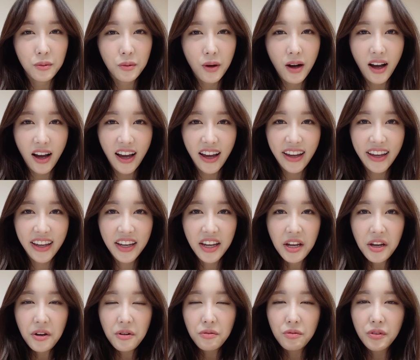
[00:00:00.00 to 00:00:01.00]
Y,
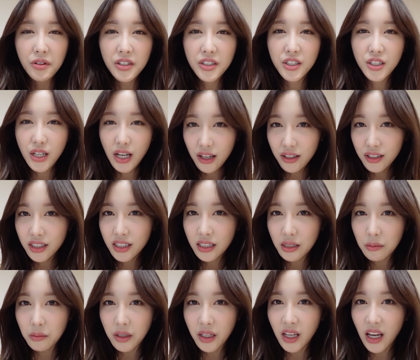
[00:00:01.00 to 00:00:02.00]
reached out
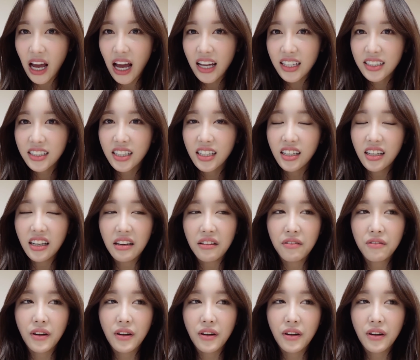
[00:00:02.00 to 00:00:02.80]
to me asking if